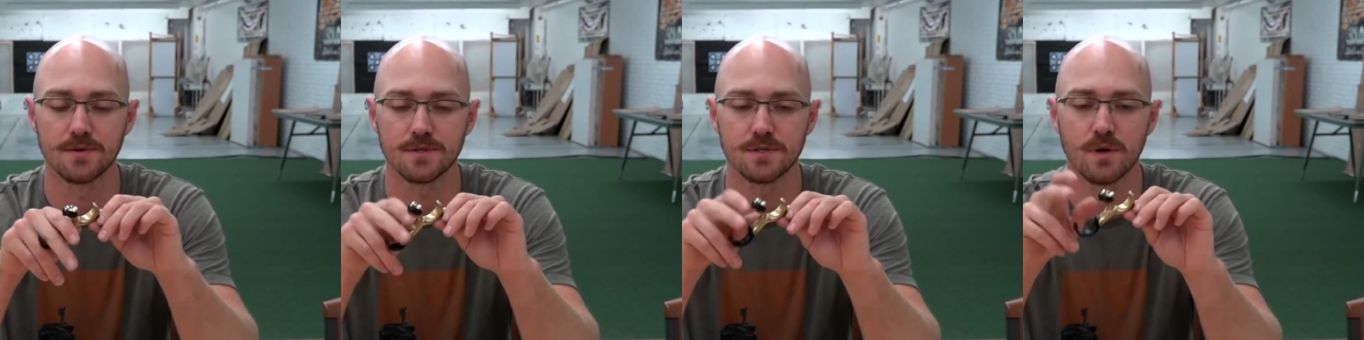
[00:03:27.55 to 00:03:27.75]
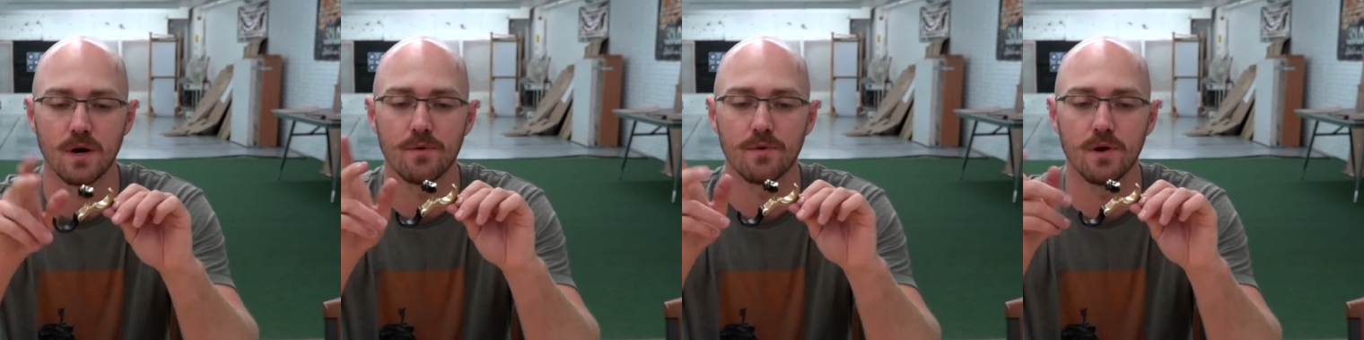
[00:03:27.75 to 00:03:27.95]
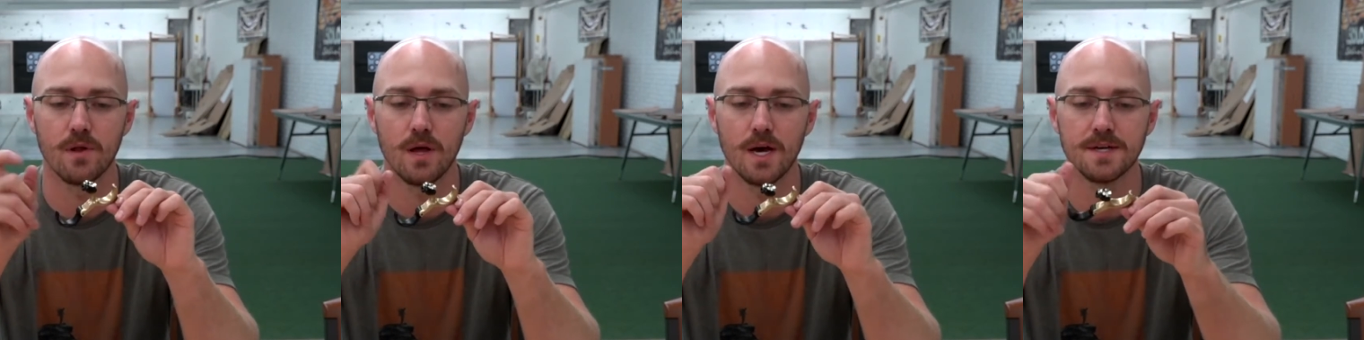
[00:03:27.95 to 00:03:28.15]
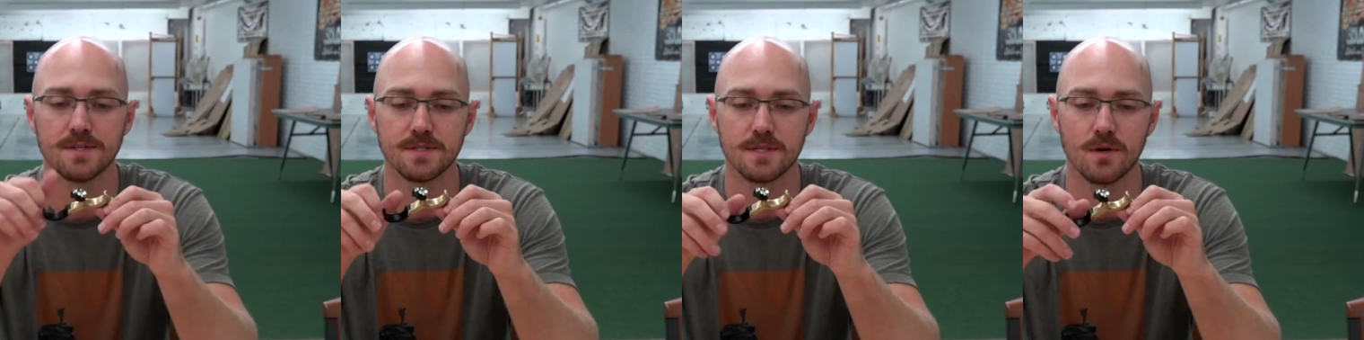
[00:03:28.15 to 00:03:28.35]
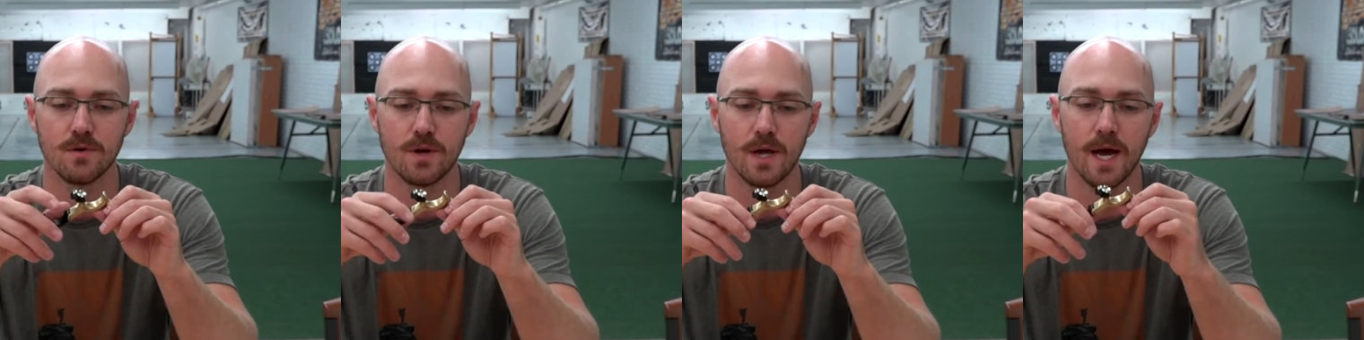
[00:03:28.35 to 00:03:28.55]
So I
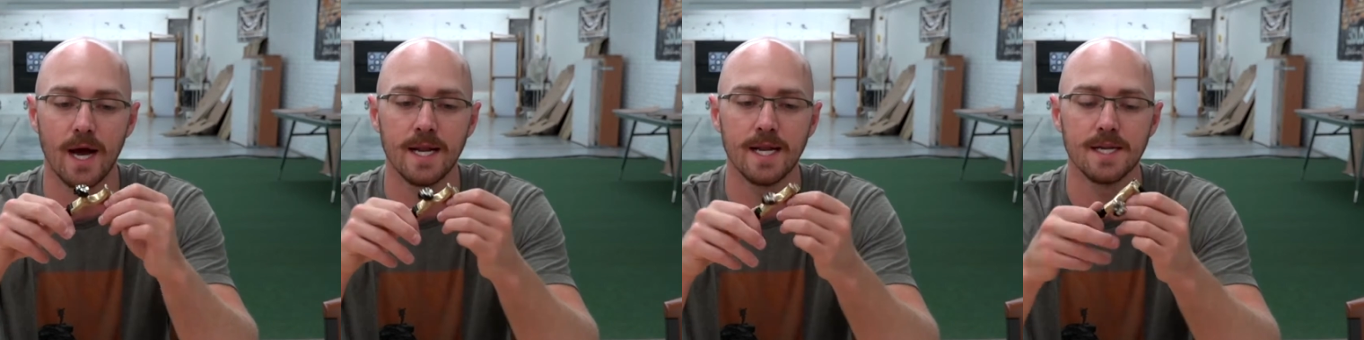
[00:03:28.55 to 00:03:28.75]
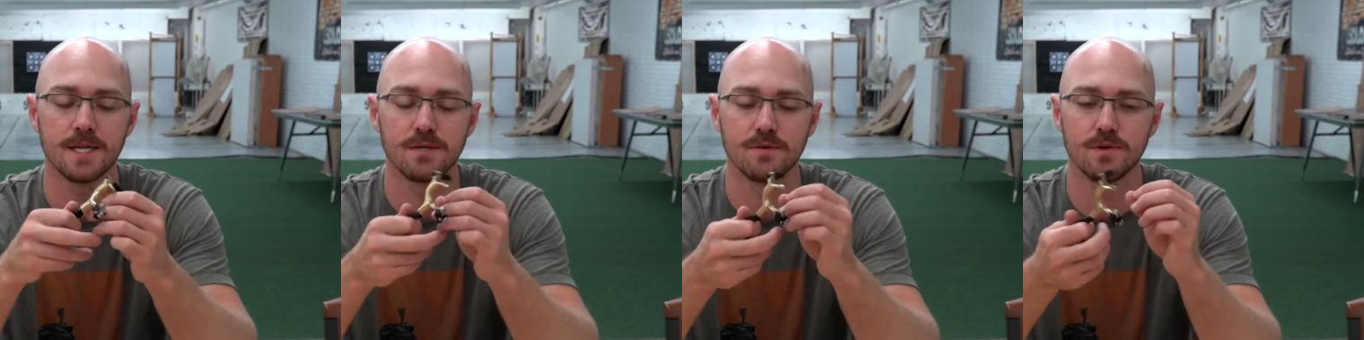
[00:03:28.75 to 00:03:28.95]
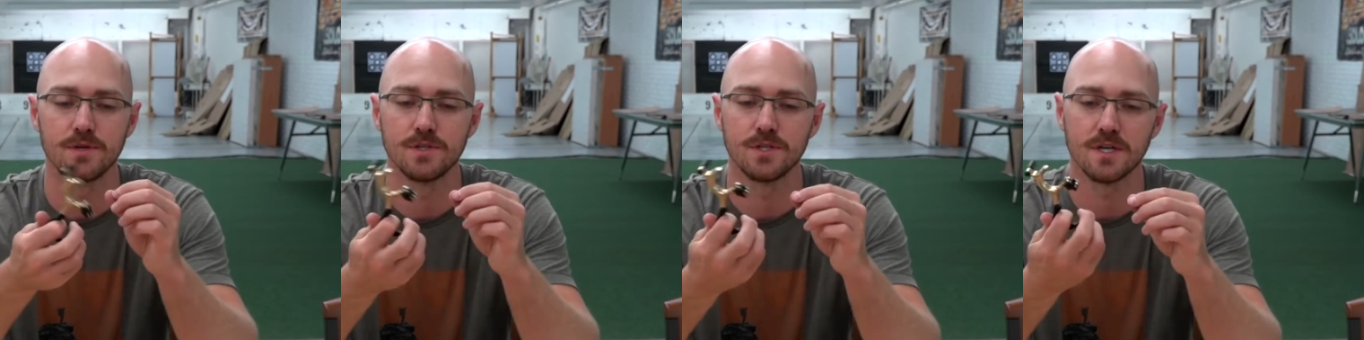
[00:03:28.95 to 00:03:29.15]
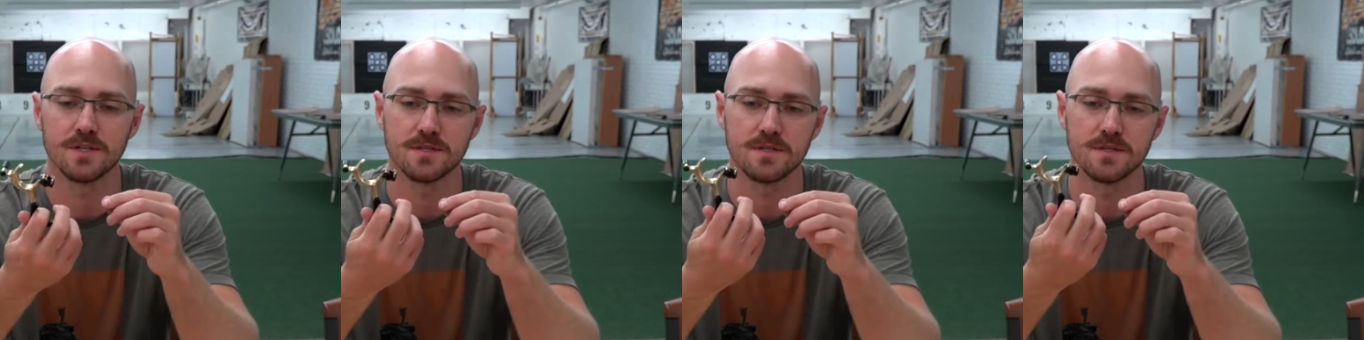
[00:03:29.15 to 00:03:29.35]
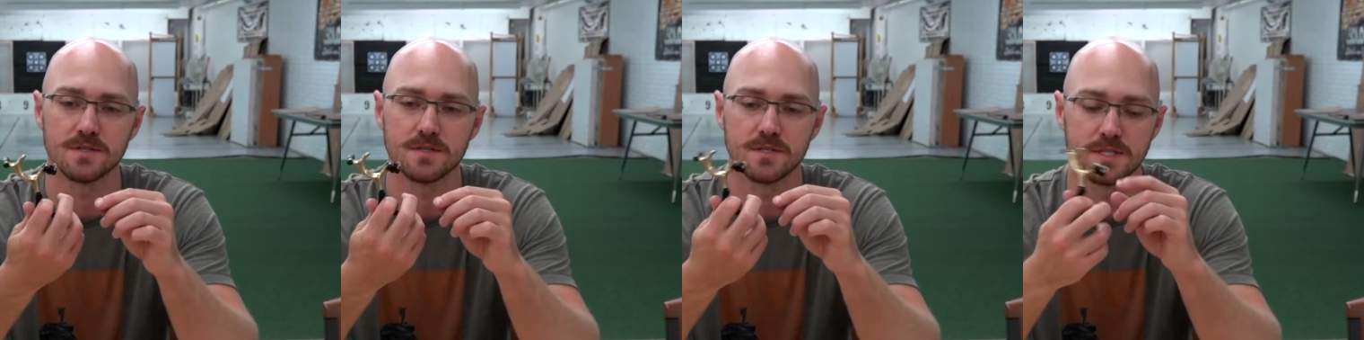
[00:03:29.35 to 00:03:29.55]
realized, okay, I need to
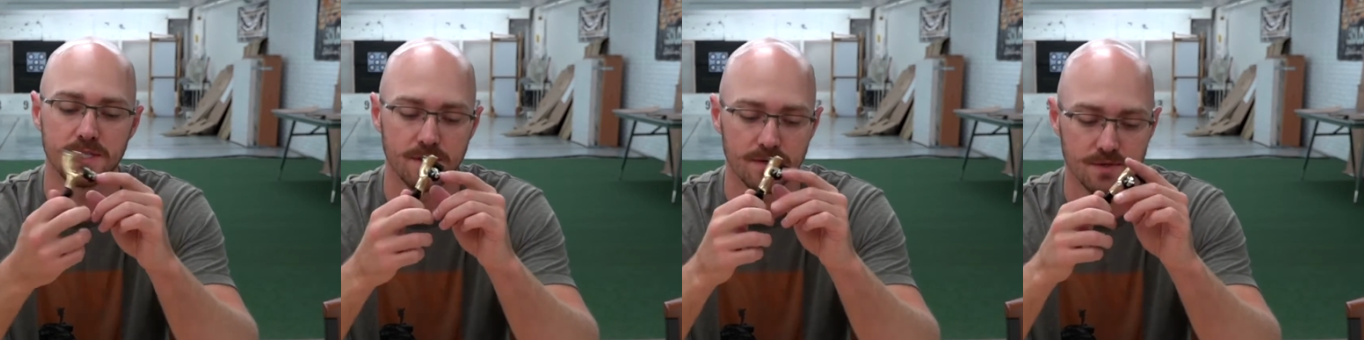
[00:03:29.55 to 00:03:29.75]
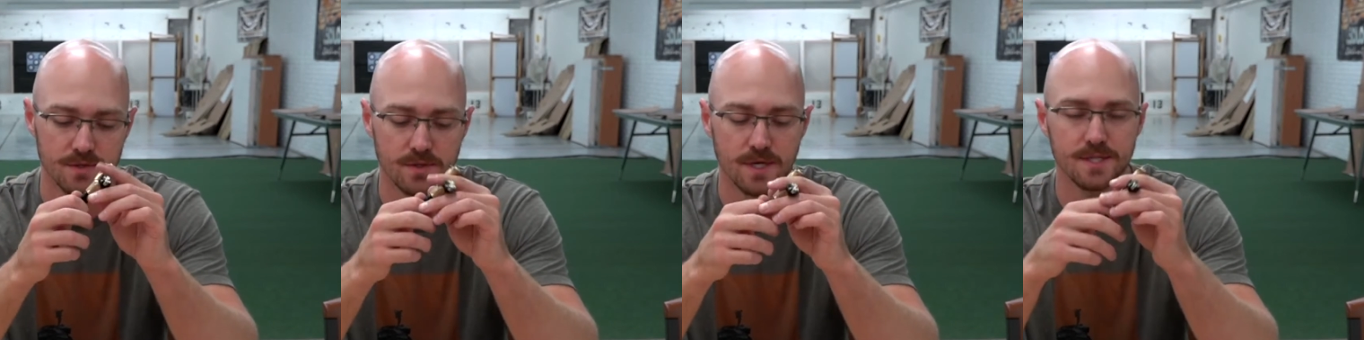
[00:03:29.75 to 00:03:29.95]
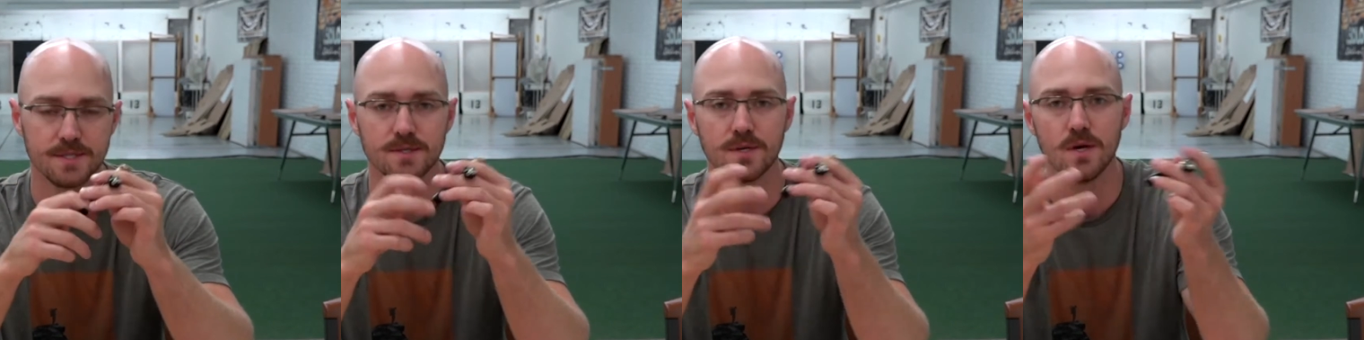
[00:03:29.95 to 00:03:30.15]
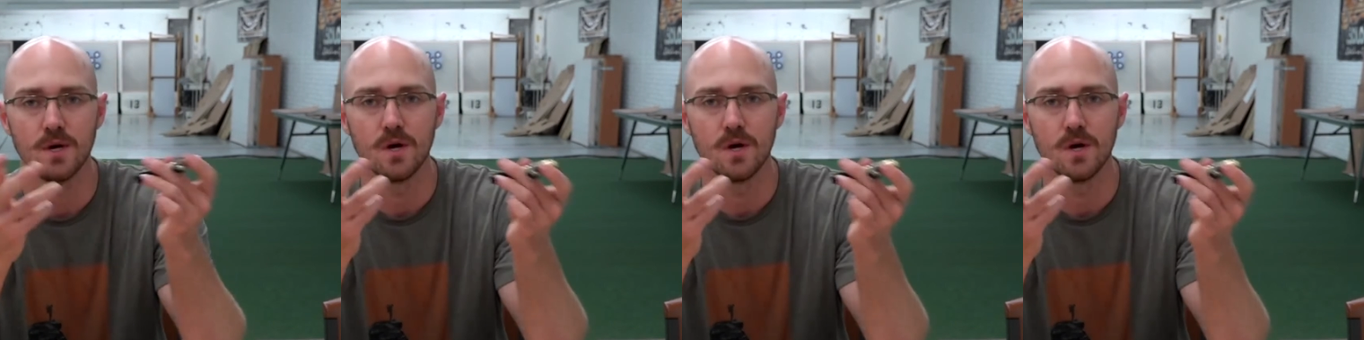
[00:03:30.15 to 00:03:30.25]
adjust this sear. So that's